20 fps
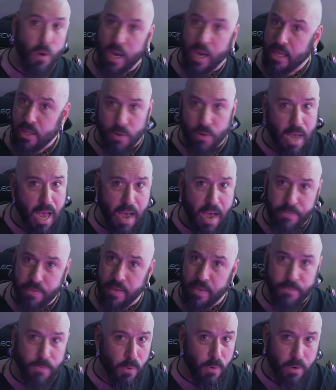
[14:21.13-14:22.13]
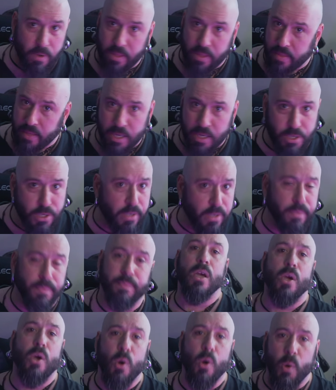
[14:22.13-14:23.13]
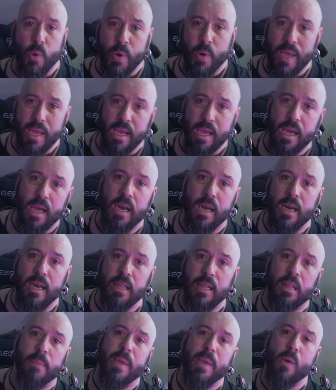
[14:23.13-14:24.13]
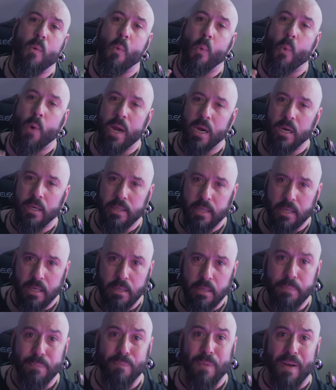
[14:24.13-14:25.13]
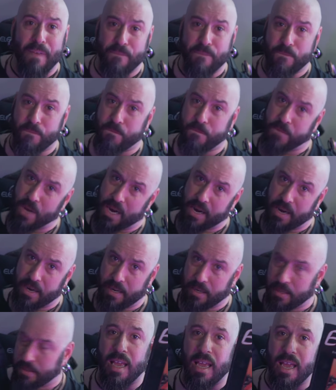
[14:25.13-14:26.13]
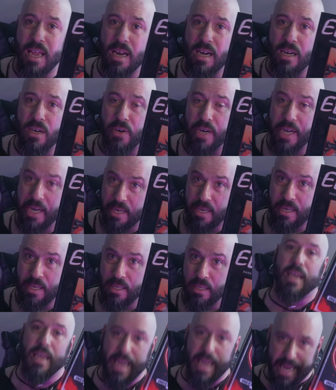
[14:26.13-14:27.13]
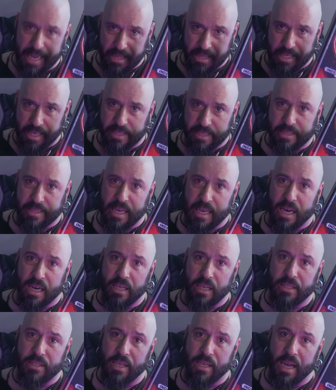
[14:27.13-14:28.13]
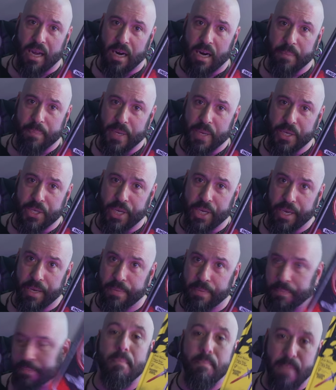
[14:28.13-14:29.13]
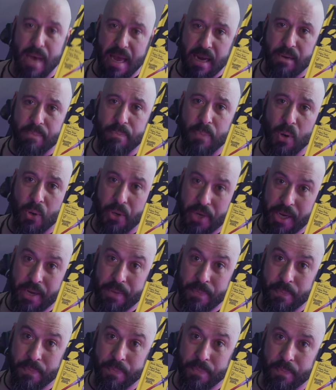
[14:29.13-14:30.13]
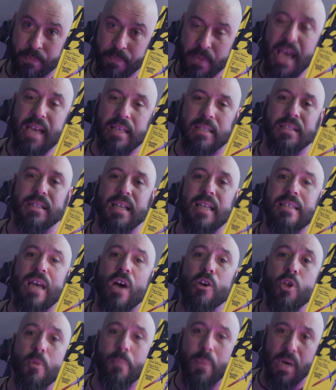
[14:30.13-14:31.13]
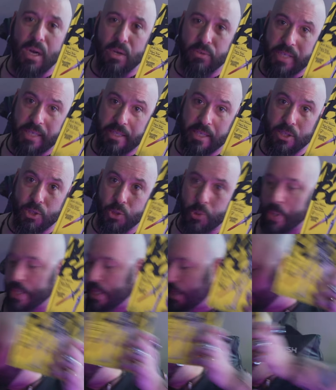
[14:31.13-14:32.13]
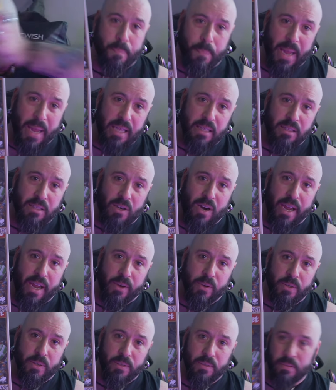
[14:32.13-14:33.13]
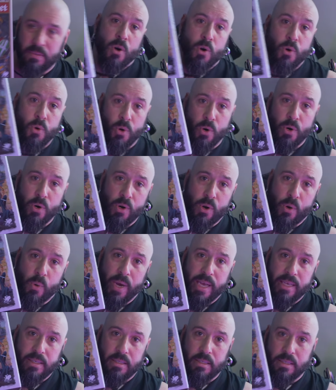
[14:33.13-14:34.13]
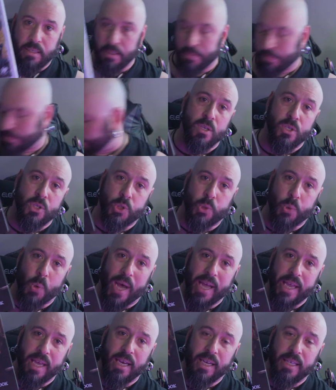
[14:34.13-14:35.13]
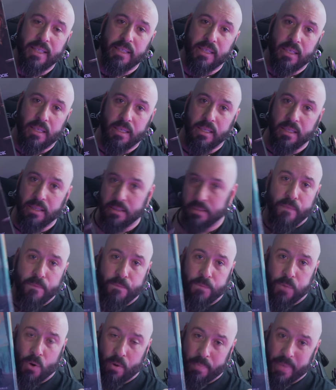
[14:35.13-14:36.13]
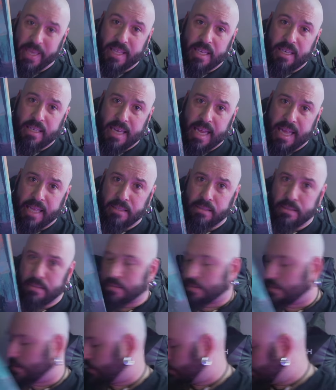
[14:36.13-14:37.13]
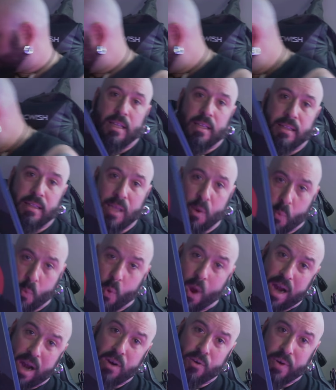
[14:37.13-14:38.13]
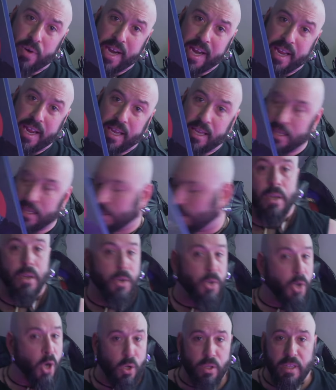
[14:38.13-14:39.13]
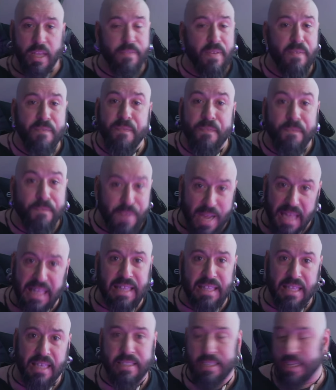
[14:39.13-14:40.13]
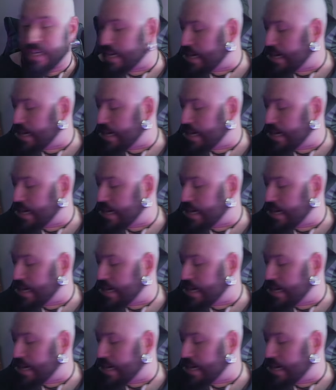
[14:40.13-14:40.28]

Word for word: I don't have the 4th edition. Going a little bit weirder, but fun. Elric, Index Cards RPG, Merkbody, yes, that's how you pronounce it in Swedish, Pendragon, RuneQuest, Zweihander, Forbidden Lands, The One Ring, not even fantasy